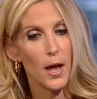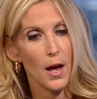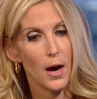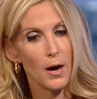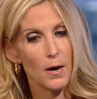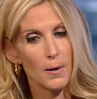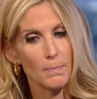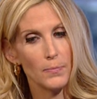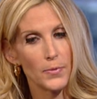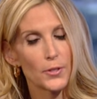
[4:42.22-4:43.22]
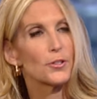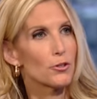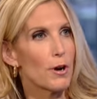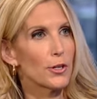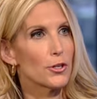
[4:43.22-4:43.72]
the
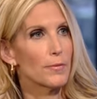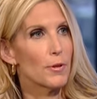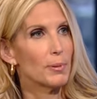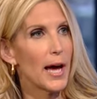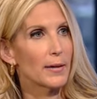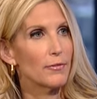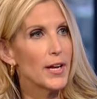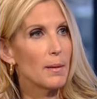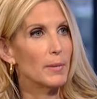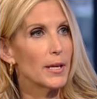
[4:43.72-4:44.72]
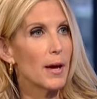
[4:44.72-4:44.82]
destruction of the black family.